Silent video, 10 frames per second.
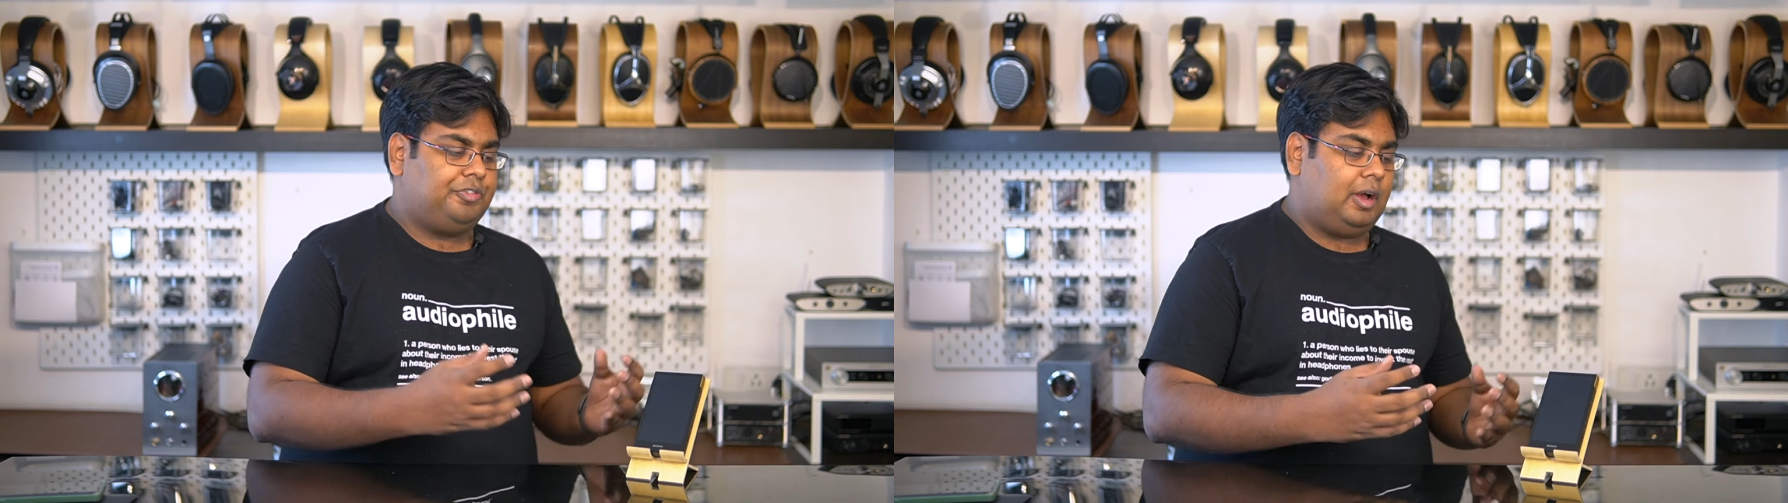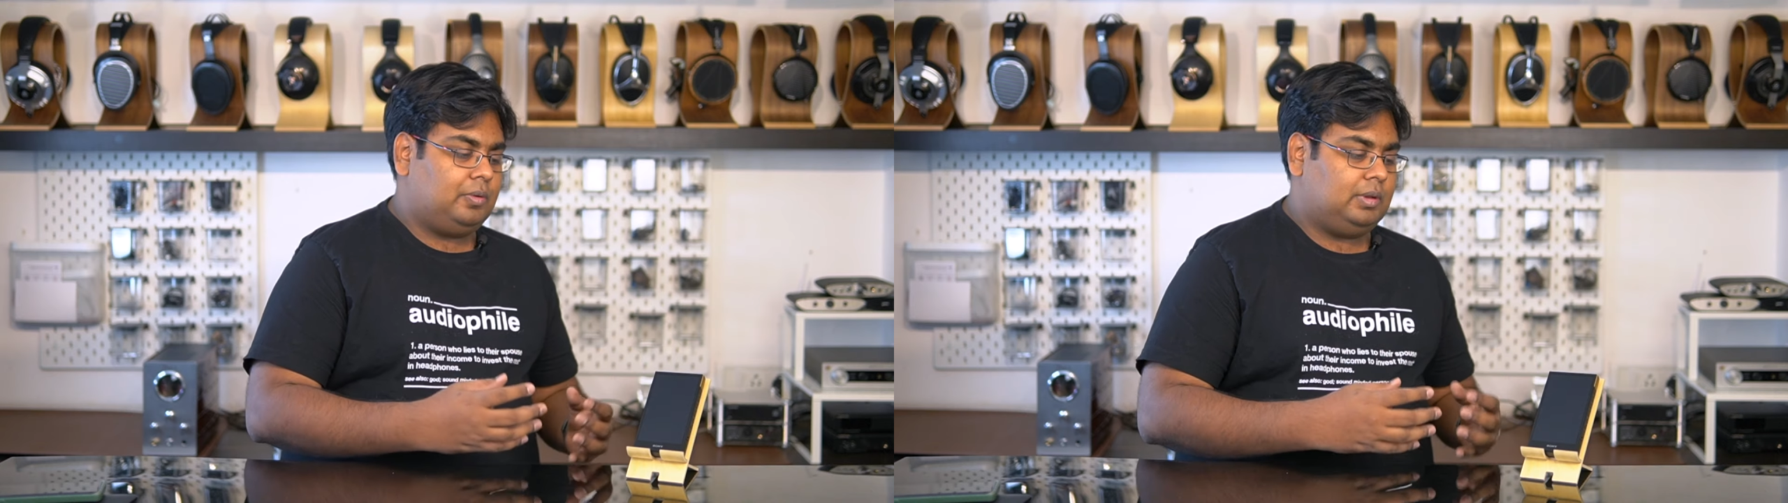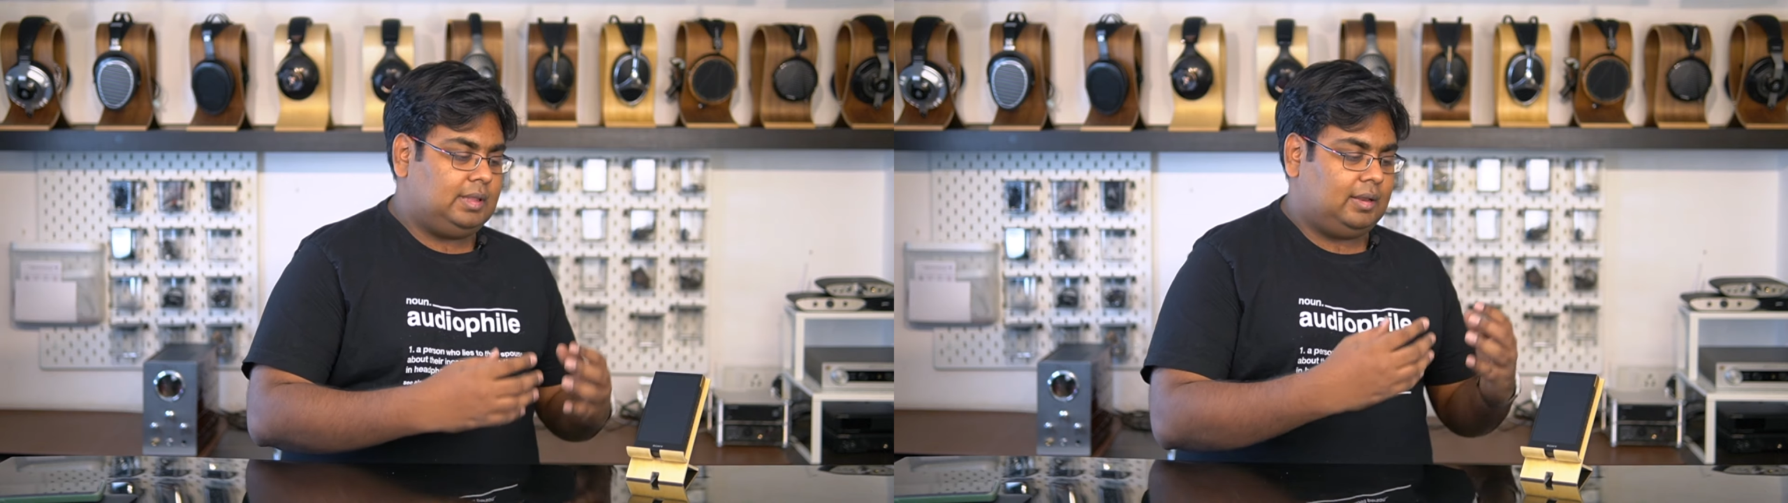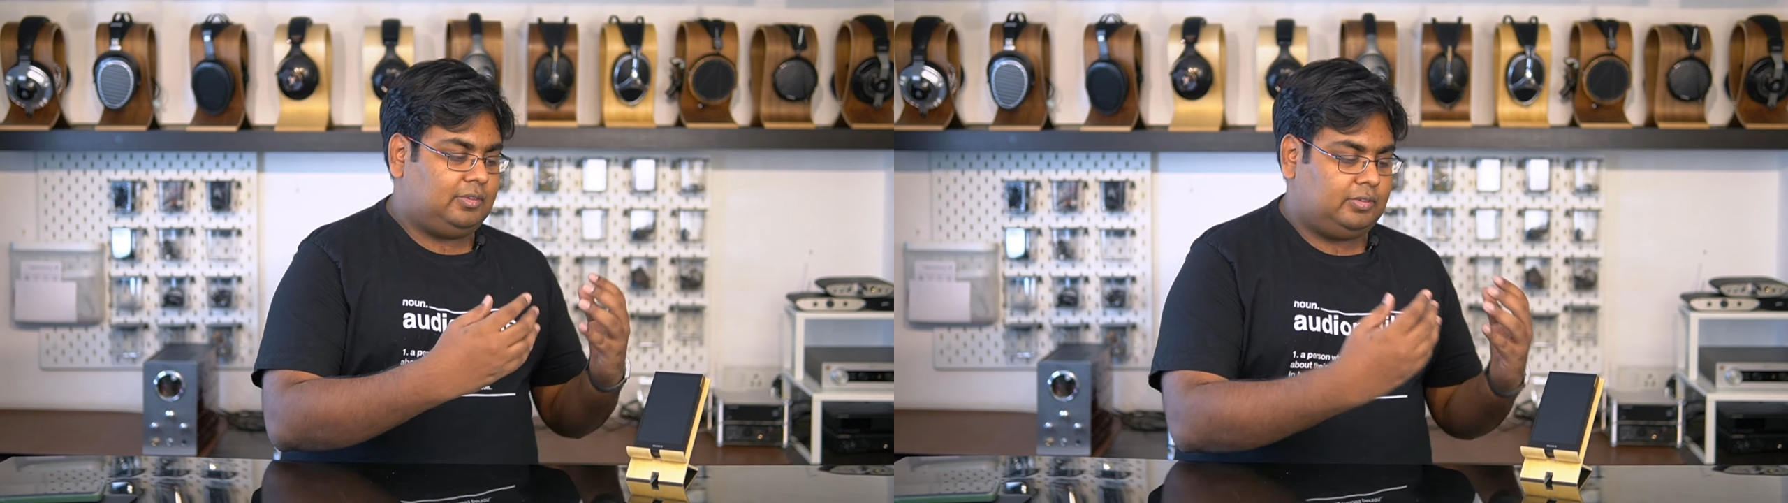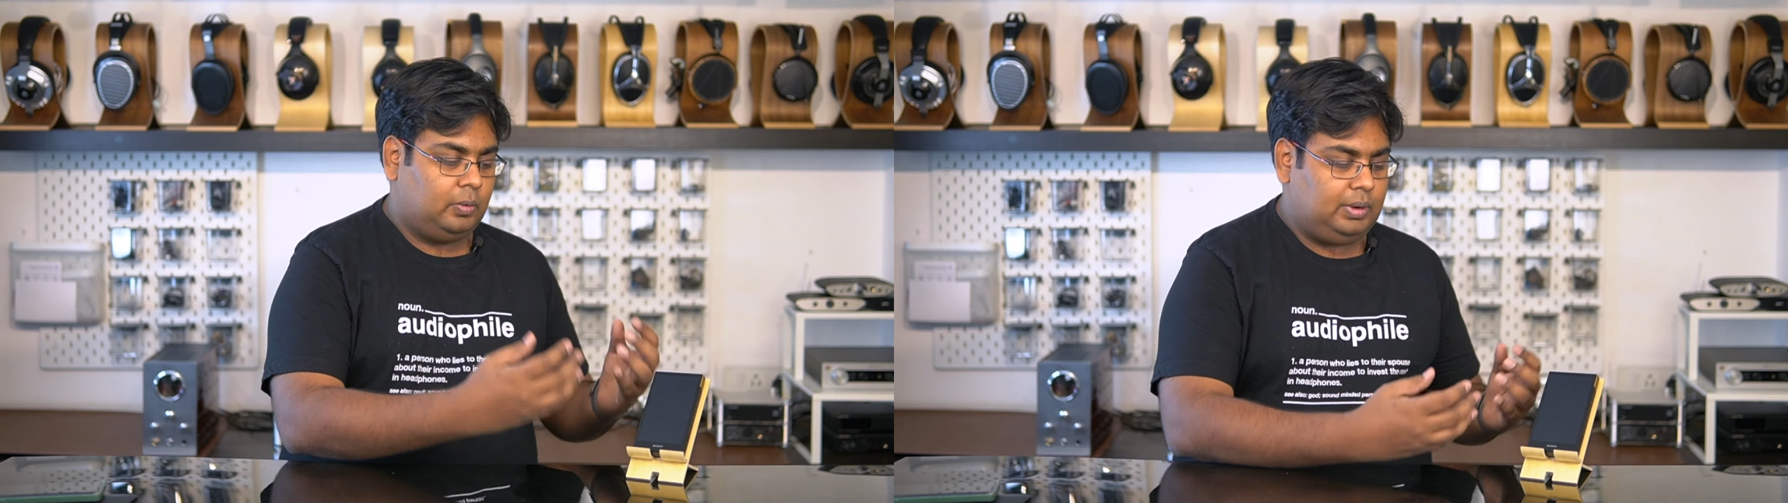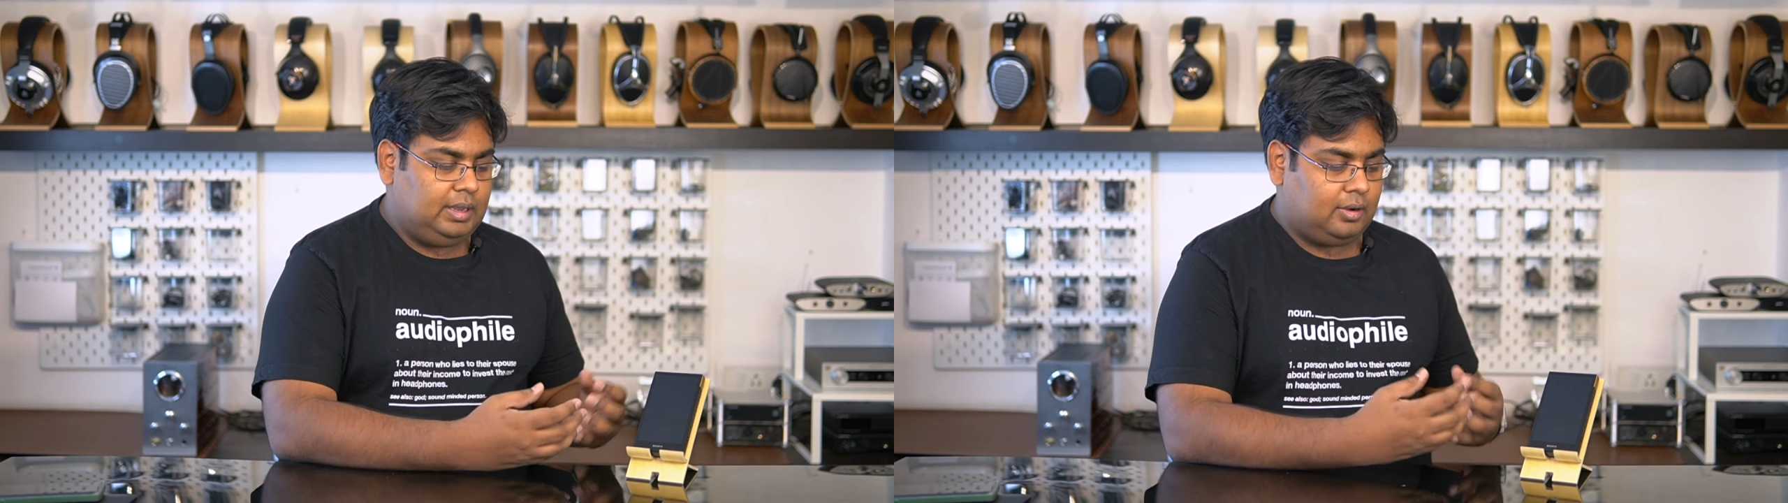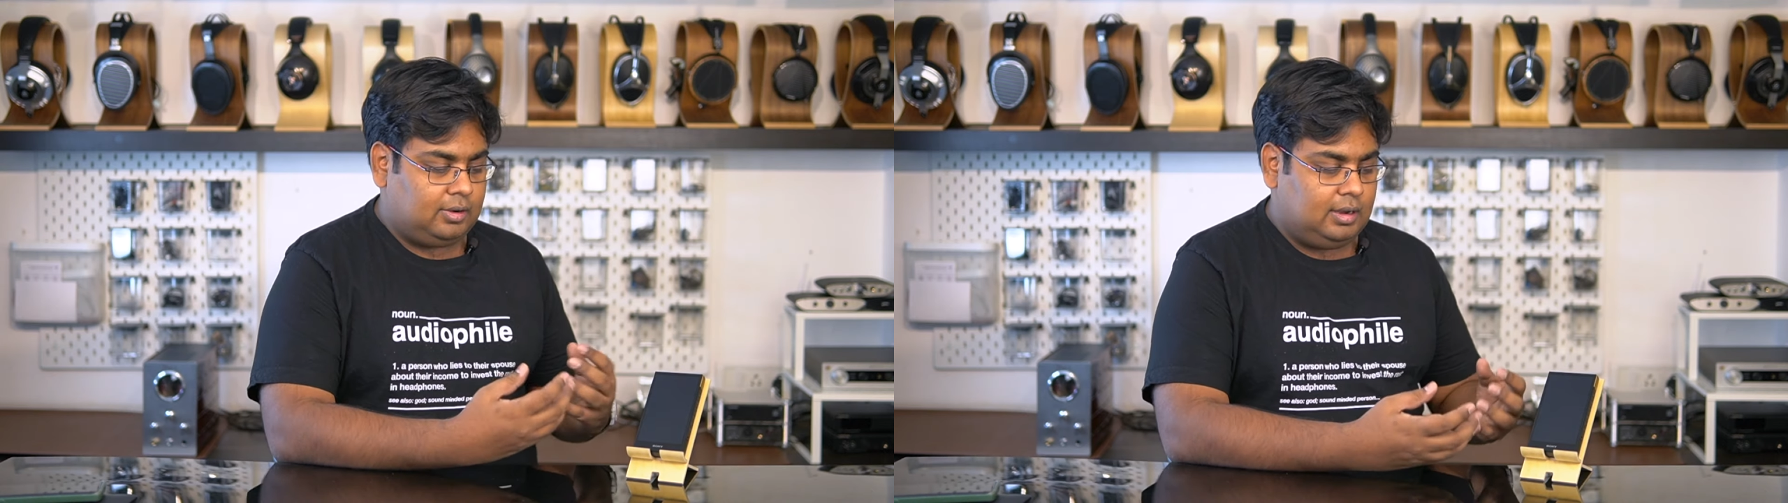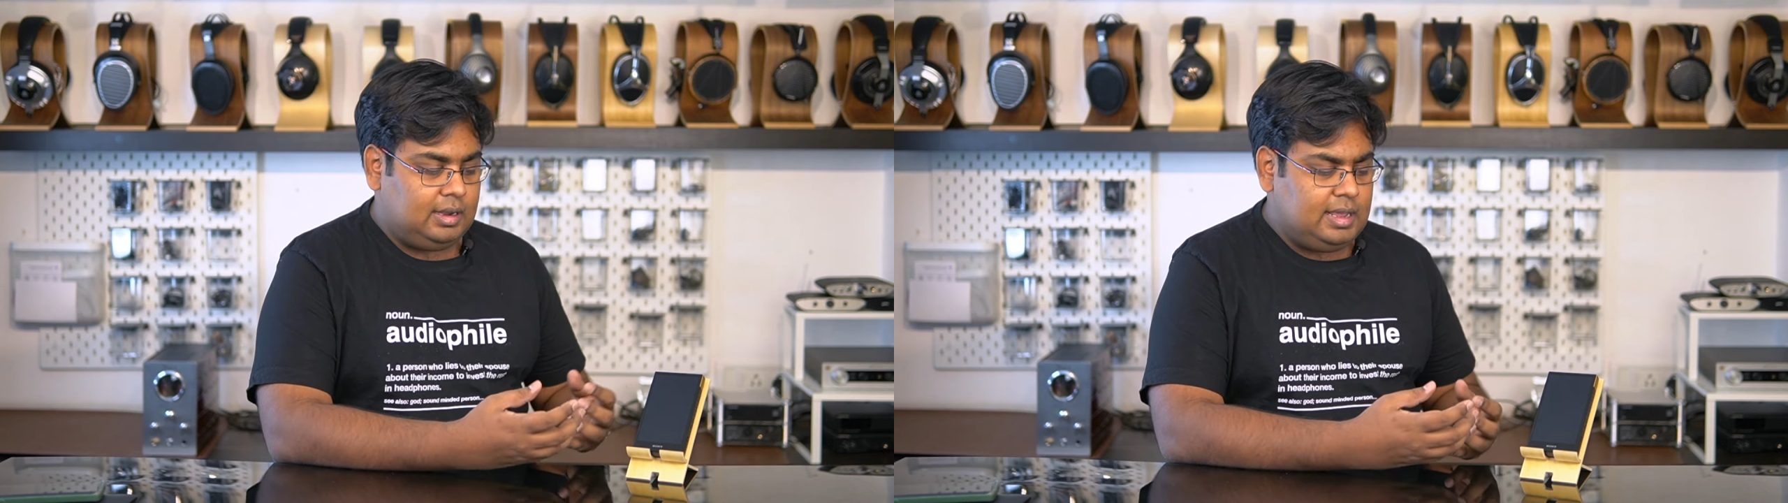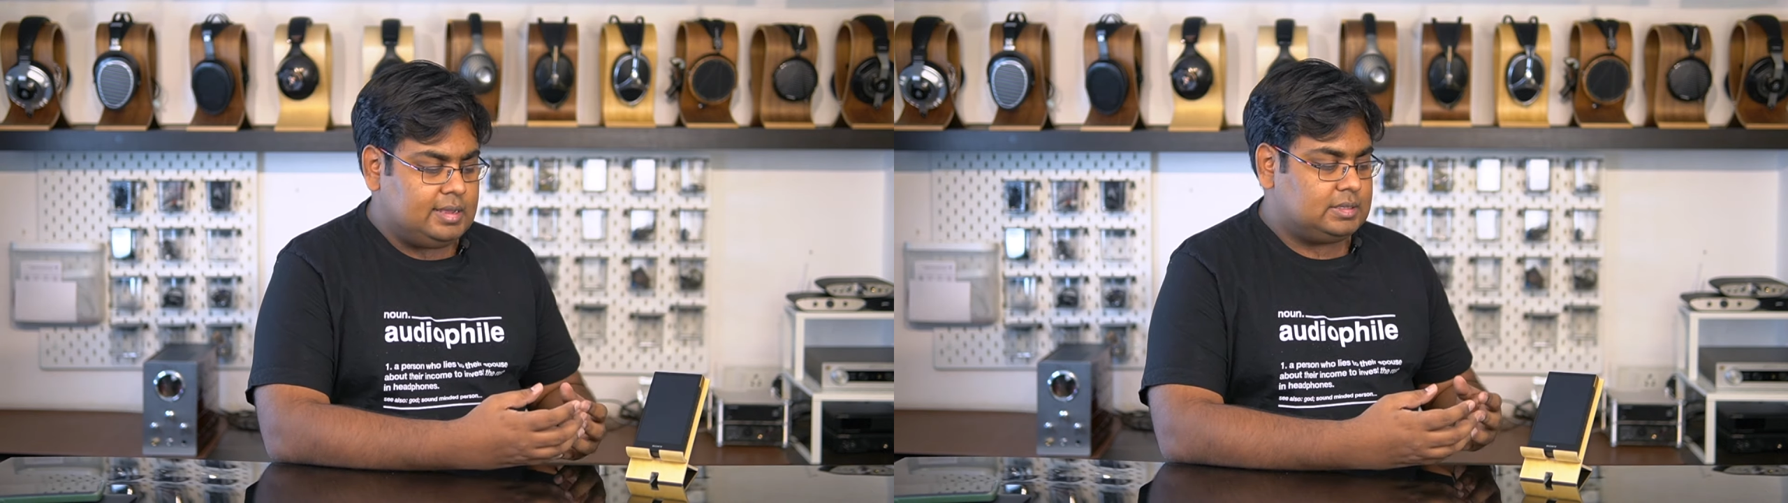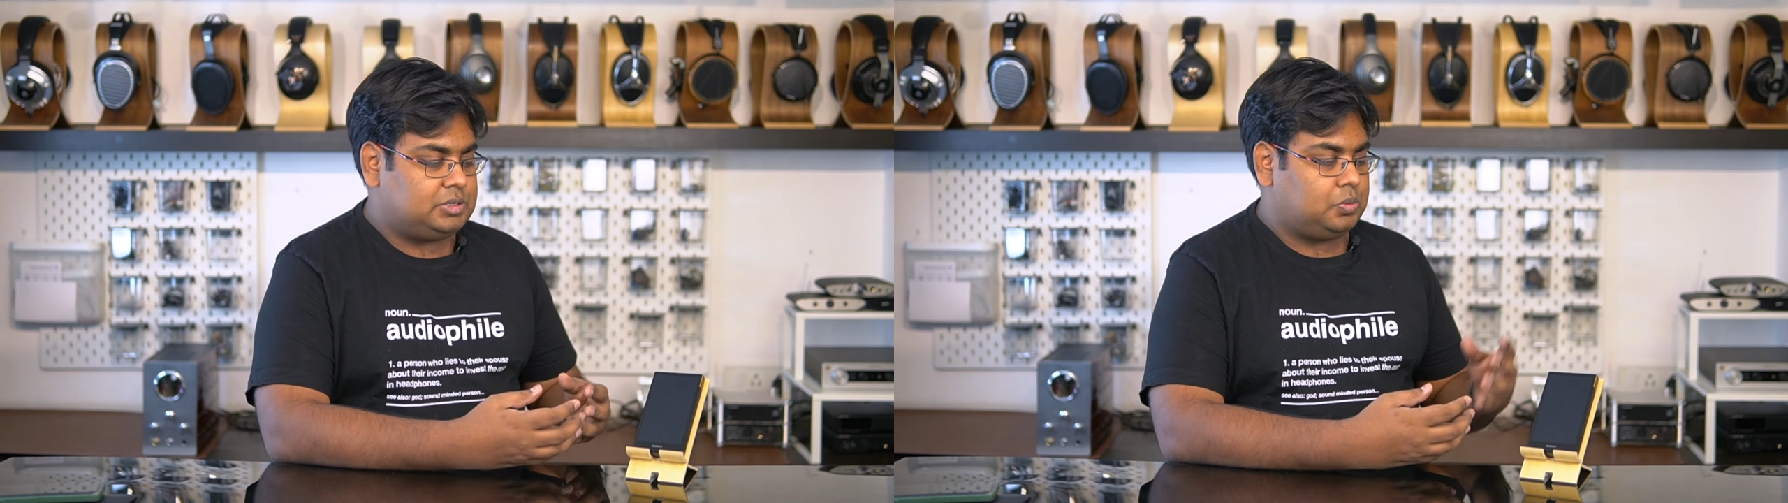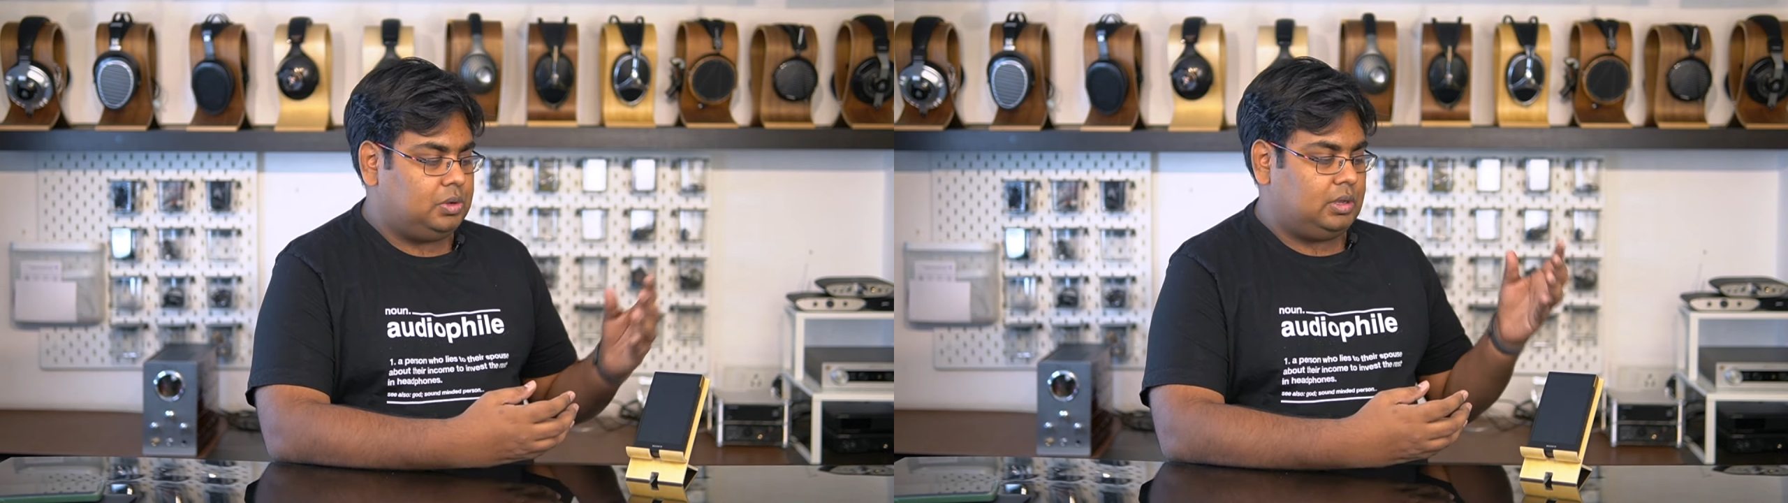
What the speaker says: found that Sony released